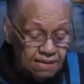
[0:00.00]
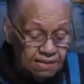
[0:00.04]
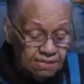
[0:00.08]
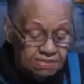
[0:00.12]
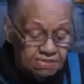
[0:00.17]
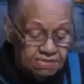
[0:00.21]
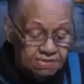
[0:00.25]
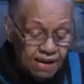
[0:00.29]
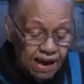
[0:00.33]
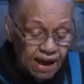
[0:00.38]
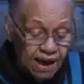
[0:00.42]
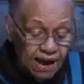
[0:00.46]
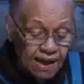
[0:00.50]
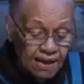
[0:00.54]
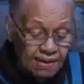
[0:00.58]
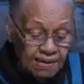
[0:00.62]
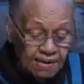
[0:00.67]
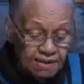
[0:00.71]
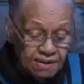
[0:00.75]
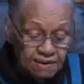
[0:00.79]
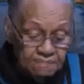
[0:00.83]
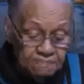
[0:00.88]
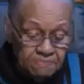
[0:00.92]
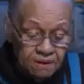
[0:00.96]
John
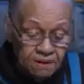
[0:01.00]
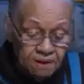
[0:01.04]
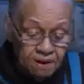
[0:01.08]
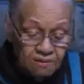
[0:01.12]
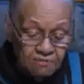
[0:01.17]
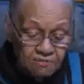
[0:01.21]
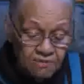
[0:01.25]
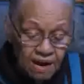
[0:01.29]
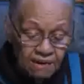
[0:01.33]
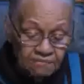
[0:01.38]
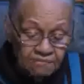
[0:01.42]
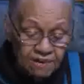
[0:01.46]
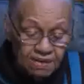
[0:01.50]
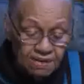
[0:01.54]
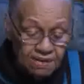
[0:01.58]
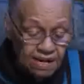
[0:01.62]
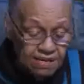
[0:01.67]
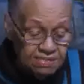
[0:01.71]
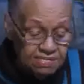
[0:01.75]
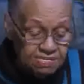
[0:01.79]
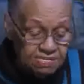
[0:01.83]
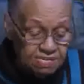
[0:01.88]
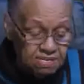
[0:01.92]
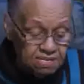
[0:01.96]
in the book of
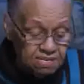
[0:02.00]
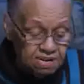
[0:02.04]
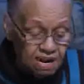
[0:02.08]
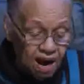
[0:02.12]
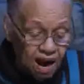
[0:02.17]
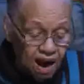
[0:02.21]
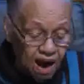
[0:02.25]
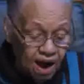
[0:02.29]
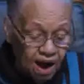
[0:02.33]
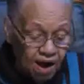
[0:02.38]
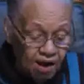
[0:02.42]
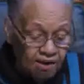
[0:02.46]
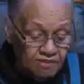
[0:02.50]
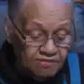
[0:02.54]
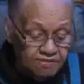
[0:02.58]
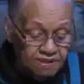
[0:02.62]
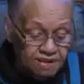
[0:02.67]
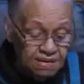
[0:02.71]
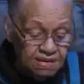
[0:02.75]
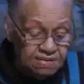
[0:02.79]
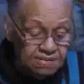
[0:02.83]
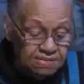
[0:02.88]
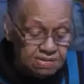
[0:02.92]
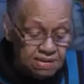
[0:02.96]
Revelation called
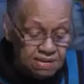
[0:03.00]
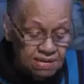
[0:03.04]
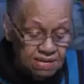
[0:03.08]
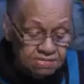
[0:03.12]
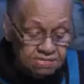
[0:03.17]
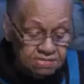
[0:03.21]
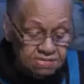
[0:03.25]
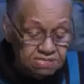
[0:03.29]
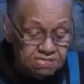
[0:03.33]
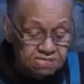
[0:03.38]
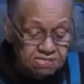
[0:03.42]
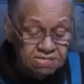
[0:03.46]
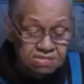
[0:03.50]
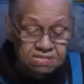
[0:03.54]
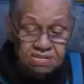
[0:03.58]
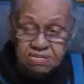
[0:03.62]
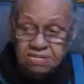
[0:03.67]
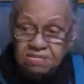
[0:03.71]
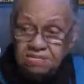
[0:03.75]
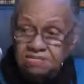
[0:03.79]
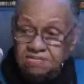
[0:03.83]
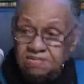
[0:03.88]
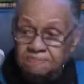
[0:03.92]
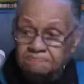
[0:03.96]
these
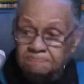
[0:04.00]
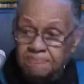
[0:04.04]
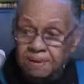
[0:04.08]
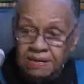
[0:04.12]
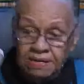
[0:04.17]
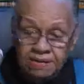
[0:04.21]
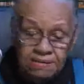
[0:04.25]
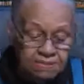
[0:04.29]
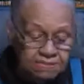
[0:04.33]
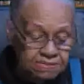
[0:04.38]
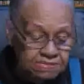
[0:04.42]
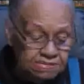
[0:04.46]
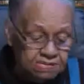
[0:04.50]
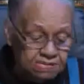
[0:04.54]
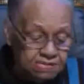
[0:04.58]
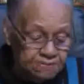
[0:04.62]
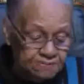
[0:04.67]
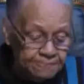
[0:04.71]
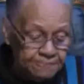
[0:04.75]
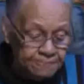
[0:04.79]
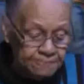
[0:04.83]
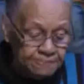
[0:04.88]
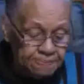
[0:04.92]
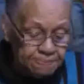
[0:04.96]
entities beasts.
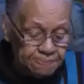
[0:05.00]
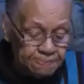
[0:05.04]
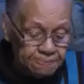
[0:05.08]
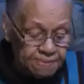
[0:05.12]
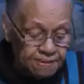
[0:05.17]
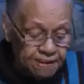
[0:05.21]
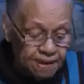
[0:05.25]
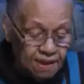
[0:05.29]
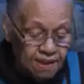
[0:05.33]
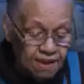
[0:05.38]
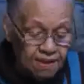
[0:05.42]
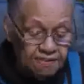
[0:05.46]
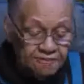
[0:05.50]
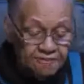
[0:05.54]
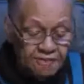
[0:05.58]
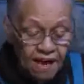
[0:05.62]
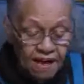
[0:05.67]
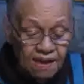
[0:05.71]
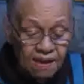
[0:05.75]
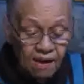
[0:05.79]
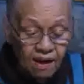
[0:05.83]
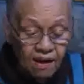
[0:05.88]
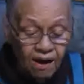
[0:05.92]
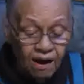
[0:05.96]

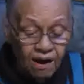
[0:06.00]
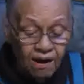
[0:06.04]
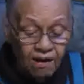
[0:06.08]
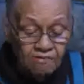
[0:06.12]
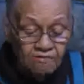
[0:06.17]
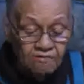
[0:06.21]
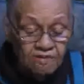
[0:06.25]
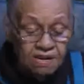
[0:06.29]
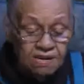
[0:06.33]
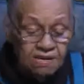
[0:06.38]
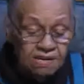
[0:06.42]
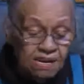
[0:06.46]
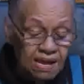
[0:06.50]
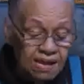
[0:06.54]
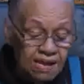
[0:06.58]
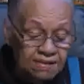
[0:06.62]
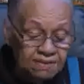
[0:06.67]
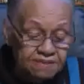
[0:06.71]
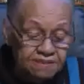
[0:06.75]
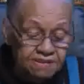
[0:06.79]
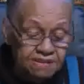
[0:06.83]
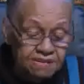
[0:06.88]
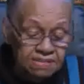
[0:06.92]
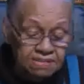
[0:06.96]
They are
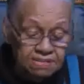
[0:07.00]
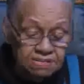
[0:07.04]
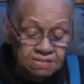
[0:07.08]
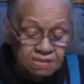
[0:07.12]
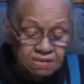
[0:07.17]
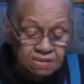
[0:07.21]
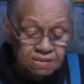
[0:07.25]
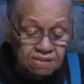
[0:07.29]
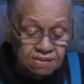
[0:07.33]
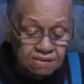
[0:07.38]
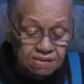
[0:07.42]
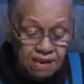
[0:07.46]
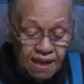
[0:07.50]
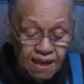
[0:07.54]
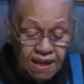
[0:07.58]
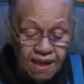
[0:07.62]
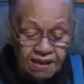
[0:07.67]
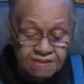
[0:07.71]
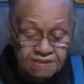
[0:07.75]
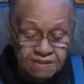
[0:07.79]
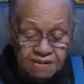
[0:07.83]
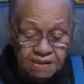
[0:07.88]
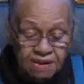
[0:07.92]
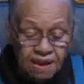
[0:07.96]
religion,
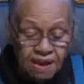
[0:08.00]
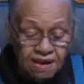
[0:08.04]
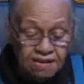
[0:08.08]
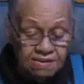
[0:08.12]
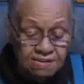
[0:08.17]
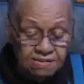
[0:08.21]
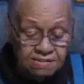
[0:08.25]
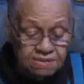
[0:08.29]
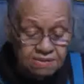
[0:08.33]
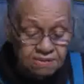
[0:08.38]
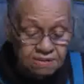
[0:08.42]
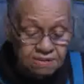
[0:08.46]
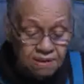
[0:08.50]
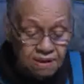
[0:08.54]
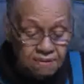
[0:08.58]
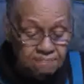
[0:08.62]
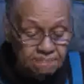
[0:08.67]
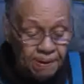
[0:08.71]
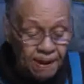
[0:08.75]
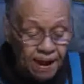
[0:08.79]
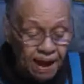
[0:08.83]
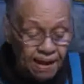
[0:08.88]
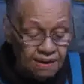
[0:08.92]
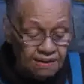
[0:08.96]
education,
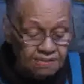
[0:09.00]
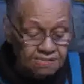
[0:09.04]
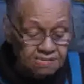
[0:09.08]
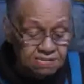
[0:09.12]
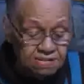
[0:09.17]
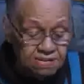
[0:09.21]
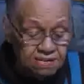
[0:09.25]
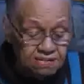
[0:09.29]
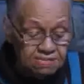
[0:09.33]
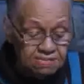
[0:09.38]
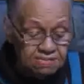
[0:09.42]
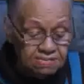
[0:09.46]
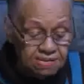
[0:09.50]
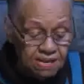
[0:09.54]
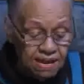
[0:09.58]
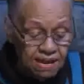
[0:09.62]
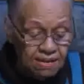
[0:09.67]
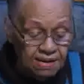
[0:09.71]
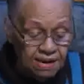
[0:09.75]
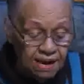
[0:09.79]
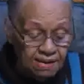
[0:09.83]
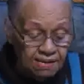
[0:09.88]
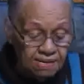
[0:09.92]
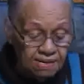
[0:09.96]
politics,
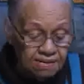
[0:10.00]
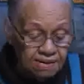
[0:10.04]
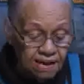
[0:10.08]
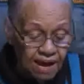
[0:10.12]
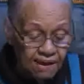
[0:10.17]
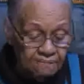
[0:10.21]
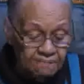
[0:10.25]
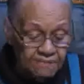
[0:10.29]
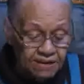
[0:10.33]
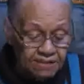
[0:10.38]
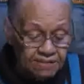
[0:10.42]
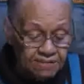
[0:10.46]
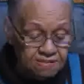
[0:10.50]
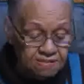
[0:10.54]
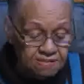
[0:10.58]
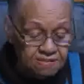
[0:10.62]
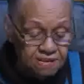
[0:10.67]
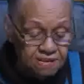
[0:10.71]
and economics.